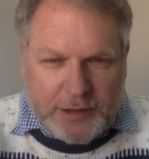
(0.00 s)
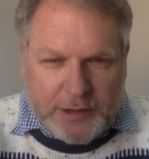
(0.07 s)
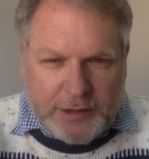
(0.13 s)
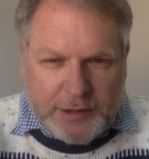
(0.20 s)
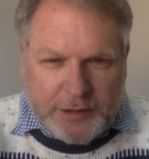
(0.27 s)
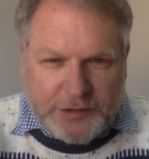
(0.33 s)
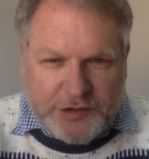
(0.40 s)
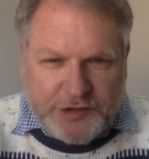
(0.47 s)

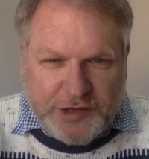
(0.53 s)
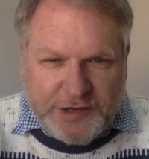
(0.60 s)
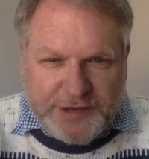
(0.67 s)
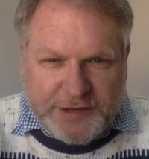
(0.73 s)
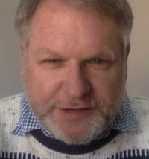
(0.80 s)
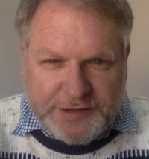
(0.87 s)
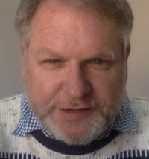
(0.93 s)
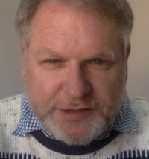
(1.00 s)

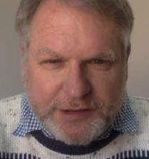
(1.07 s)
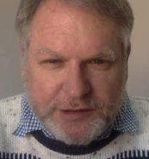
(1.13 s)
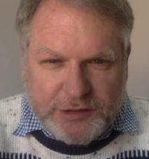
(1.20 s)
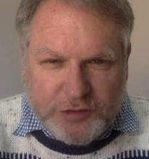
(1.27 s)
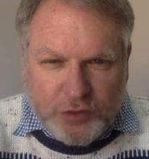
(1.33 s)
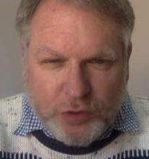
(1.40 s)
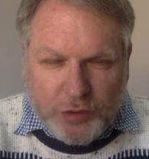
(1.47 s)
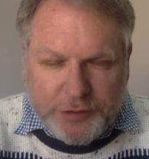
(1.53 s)
Jesus
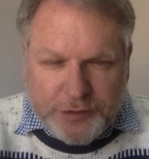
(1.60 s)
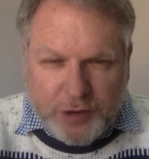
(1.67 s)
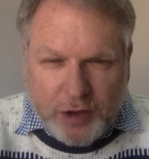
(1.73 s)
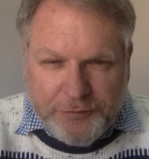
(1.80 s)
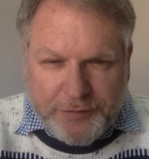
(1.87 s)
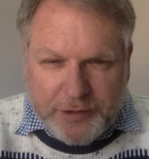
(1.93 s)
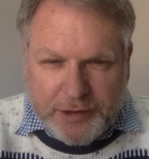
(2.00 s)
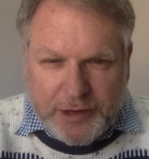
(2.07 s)
taught
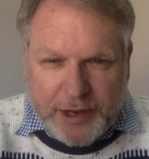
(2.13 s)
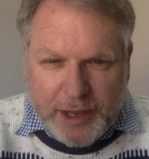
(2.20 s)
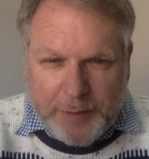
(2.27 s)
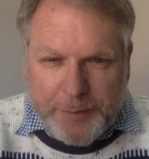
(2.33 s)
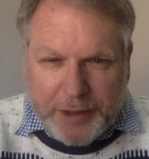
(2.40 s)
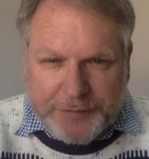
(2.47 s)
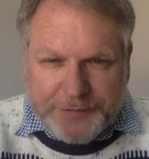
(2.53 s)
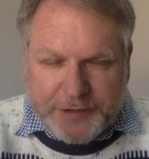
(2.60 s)
often
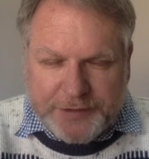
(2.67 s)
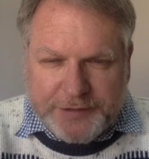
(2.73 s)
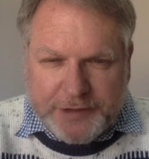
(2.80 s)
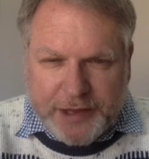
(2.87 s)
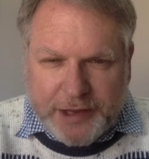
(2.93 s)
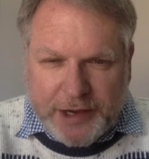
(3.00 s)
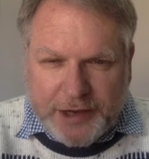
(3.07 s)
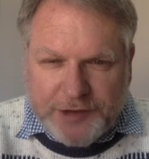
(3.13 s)
about this, and
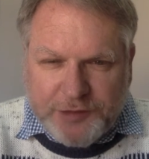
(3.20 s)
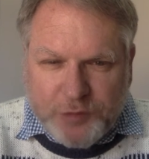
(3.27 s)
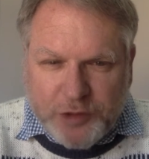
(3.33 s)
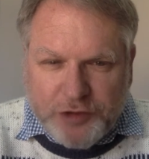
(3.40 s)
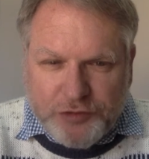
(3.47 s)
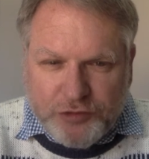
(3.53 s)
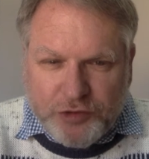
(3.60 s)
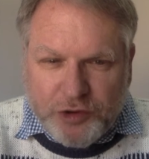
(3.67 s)
I just want to
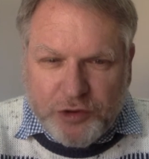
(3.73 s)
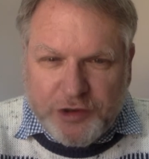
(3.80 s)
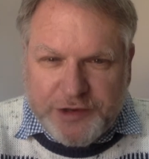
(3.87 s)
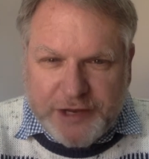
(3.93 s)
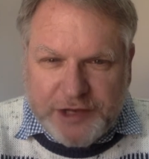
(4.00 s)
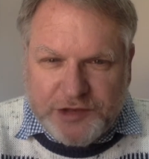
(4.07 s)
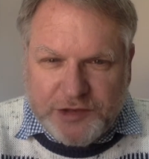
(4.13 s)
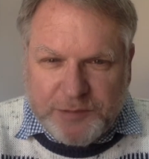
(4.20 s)
draw your
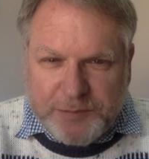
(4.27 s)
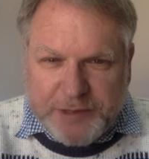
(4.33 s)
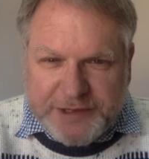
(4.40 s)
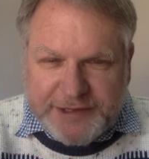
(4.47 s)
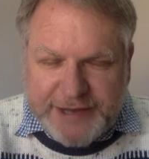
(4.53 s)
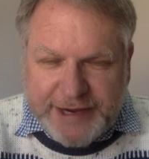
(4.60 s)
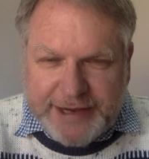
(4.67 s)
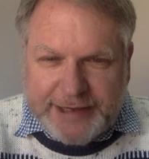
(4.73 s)
attention
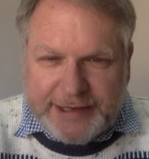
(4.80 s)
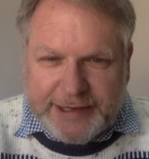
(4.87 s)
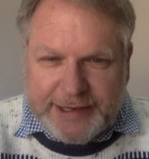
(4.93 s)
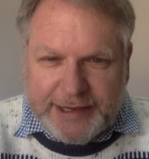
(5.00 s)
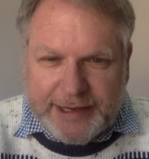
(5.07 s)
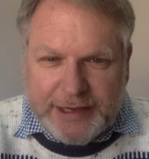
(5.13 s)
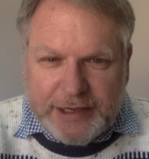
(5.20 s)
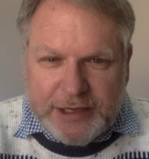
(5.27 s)
particularly
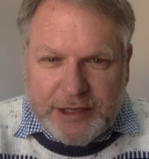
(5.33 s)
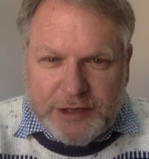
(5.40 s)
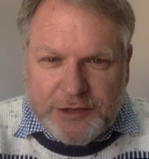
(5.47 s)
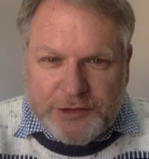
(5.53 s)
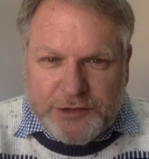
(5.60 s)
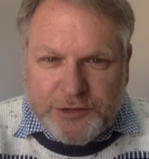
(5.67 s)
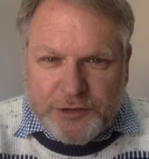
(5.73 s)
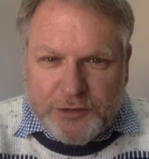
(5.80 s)

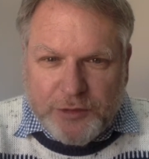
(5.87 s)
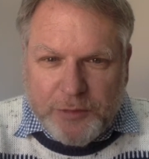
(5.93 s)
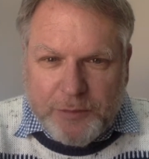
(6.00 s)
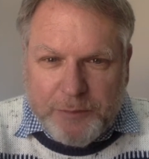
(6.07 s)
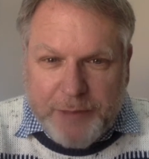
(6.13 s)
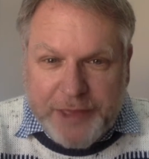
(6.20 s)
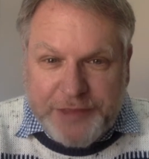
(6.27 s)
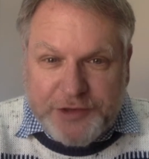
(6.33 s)
to
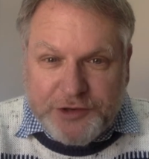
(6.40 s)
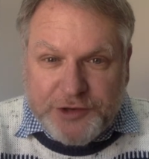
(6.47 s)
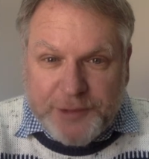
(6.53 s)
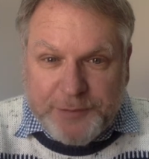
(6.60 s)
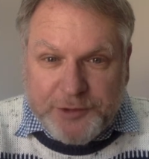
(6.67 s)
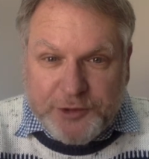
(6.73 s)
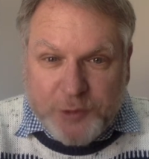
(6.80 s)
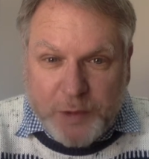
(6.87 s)
Matthew chapter
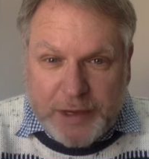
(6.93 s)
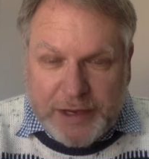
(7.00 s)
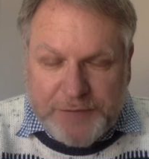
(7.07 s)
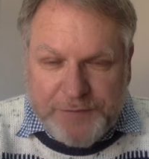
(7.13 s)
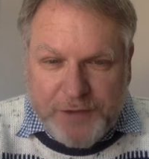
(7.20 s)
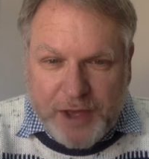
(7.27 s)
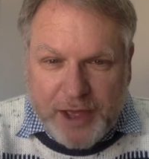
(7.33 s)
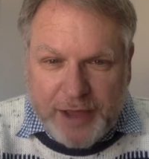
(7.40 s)

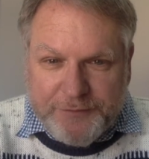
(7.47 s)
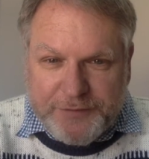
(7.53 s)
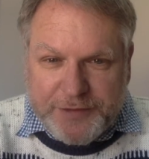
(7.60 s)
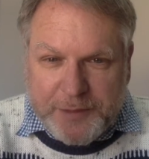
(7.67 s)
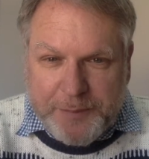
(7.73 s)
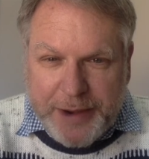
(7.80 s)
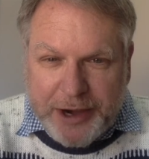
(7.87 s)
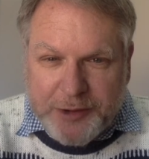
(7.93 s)
25, the
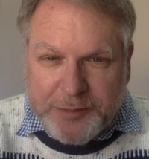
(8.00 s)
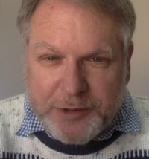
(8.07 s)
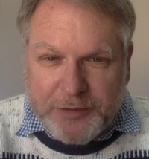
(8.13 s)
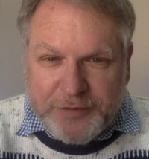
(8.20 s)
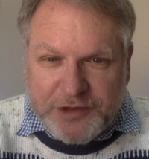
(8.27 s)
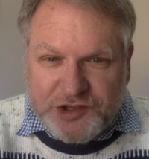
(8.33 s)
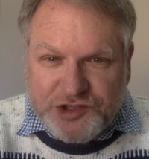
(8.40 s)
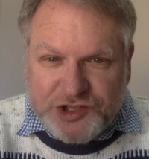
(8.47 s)
parable of the
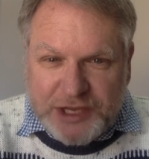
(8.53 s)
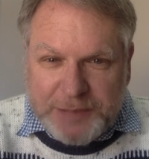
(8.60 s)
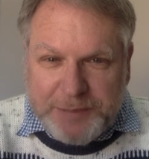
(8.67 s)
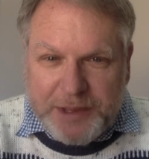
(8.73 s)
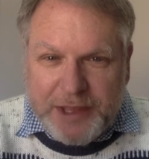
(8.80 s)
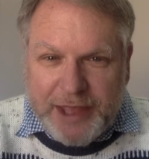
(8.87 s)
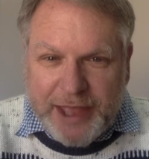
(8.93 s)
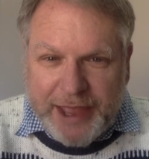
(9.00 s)
sheep
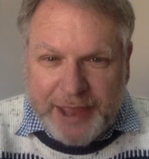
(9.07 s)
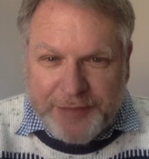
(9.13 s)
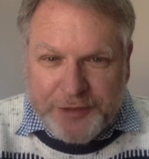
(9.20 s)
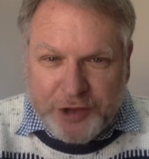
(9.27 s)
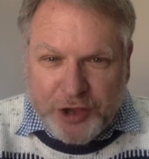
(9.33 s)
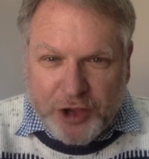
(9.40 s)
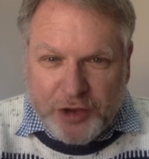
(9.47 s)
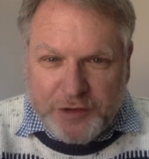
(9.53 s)
and the
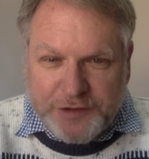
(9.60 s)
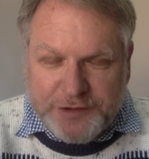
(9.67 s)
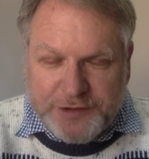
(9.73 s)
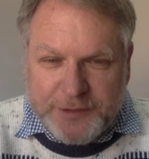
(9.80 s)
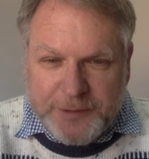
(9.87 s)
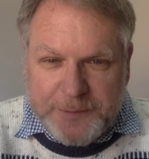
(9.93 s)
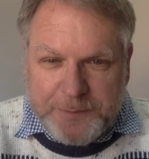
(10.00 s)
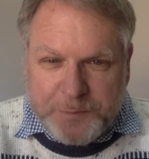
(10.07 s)
goats.
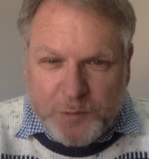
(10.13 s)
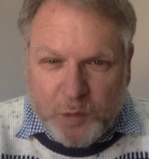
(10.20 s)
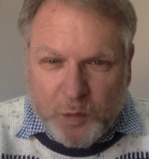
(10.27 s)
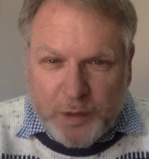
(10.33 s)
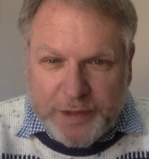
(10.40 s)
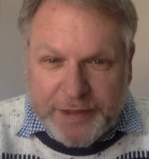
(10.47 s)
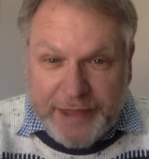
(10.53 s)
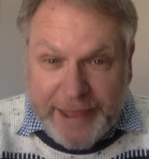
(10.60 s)
When
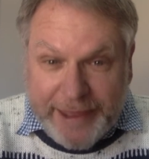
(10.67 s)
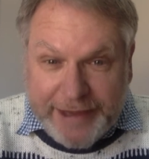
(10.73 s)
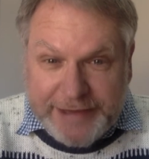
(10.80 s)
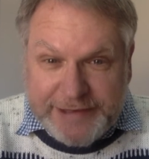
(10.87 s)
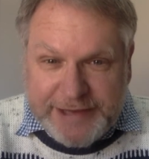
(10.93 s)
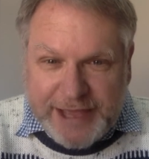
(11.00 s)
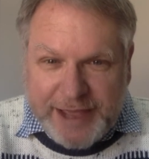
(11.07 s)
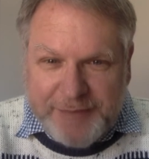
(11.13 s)
the end
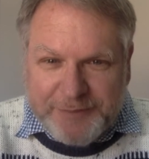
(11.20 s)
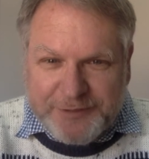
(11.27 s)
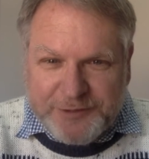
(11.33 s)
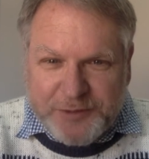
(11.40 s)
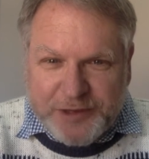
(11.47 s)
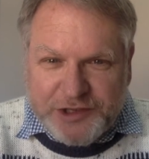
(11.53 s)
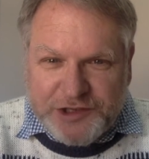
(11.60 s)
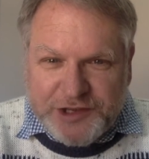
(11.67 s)
comes,
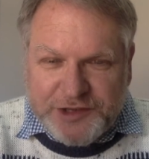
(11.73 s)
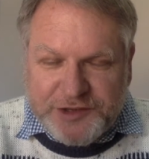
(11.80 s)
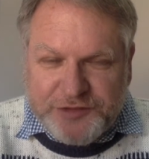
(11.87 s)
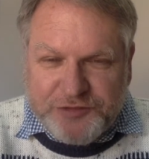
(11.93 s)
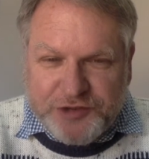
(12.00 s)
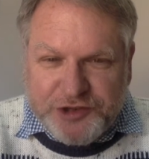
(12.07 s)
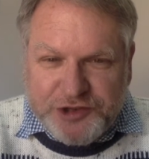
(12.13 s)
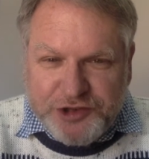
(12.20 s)
when Jesus
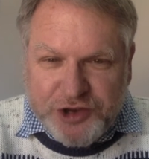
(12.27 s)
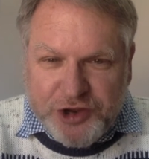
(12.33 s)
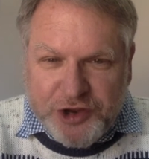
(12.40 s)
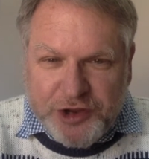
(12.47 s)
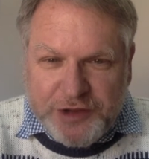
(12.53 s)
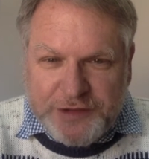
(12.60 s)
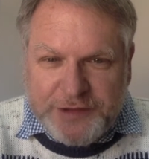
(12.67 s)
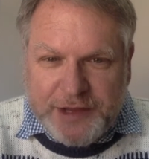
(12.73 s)

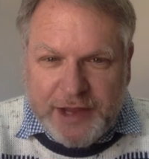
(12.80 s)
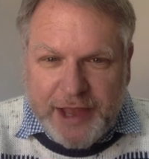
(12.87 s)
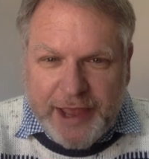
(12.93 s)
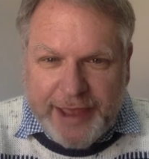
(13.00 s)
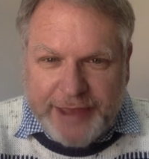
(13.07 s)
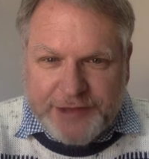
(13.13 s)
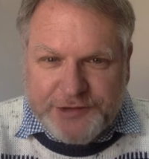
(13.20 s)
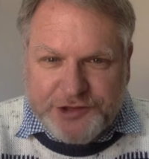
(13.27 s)
returns
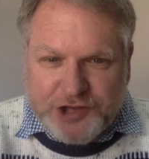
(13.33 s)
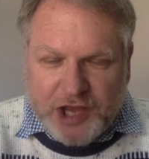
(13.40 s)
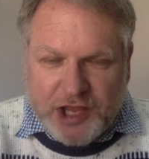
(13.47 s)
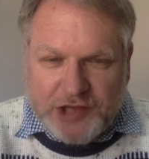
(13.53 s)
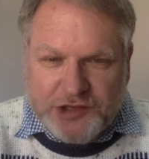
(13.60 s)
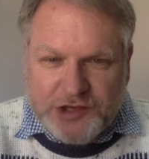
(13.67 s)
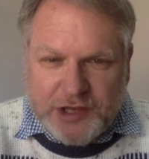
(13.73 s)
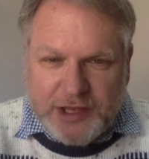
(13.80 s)
as
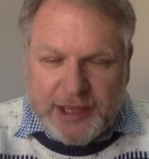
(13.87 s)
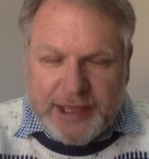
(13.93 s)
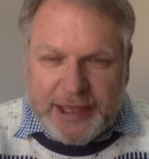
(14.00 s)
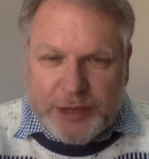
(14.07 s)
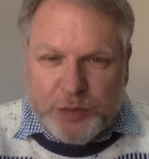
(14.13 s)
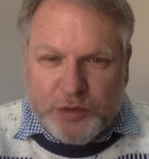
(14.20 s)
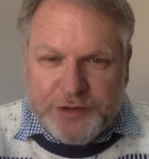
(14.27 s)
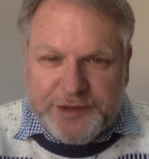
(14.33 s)
judge, he
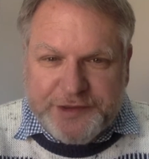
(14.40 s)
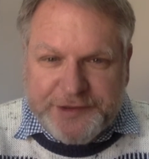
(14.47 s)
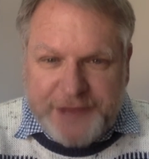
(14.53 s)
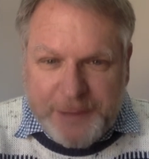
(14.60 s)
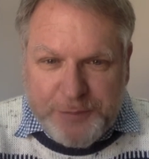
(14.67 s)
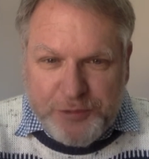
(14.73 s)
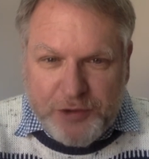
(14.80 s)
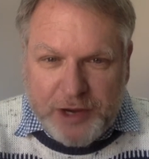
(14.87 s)
will
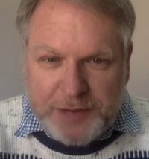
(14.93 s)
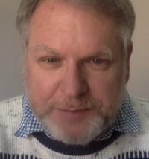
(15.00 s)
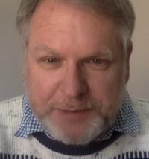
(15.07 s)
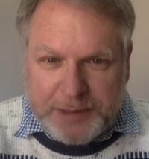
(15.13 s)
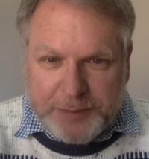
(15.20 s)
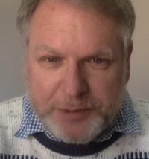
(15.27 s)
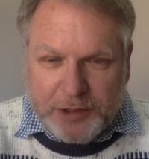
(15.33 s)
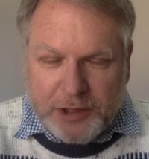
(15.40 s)
separate
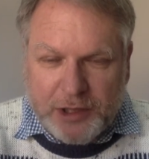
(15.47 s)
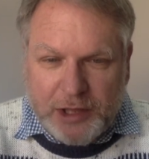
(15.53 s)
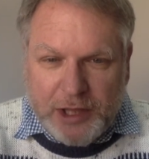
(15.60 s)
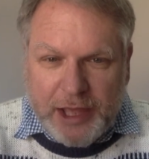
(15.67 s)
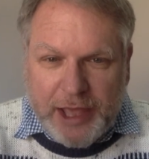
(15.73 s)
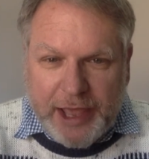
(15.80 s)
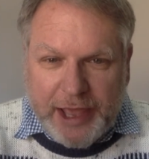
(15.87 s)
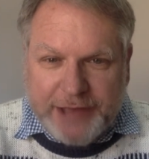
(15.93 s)
people
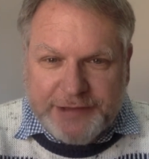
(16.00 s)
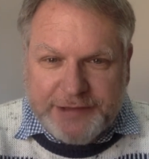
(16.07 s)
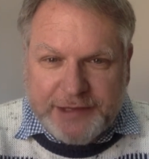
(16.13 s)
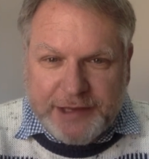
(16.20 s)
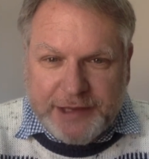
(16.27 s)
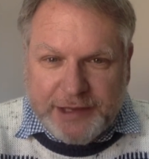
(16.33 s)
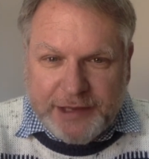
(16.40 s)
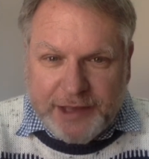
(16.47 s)
as,
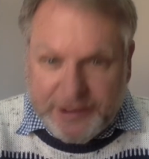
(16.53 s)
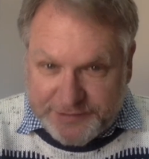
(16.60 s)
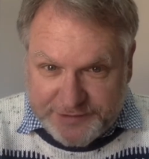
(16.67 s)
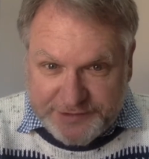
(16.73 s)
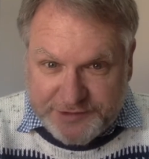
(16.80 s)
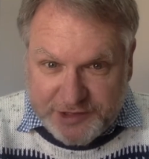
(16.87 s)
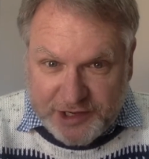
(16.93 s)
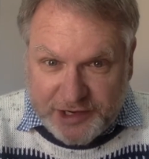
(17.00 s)
he,
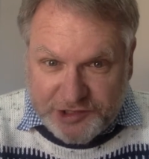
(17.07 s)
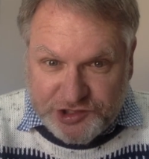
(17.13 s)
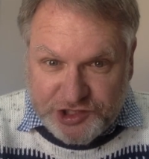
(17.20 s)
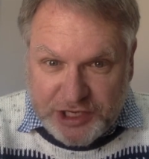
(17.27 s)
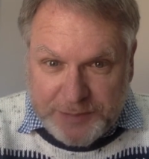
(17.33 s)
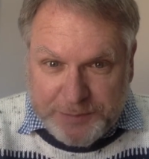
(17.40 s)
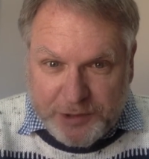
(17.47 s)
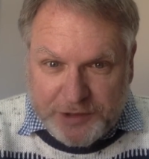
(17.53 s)
as
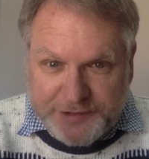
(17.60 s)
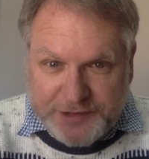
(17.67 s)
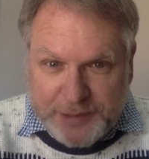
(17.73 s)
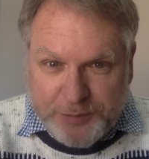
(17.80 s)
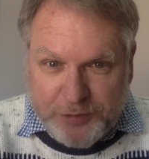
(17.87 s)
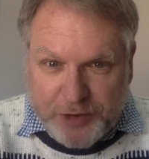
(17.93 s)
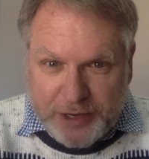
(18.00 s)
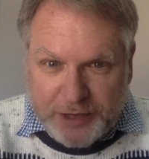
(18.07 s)
sheep are
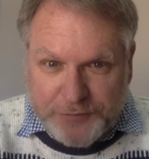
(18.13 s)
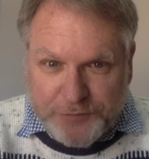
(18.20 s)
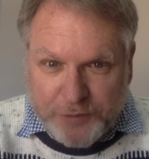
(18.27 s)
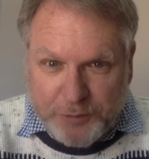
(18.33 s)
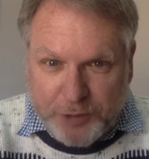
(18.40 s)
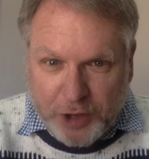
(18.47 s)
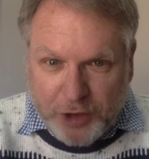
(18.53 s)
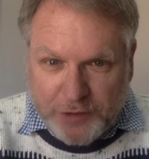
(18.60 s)
separated from
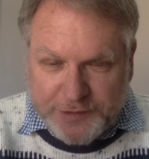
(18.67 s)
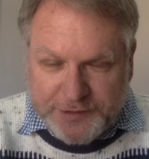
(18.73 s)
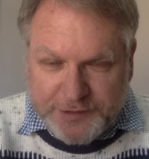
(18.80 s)
goats.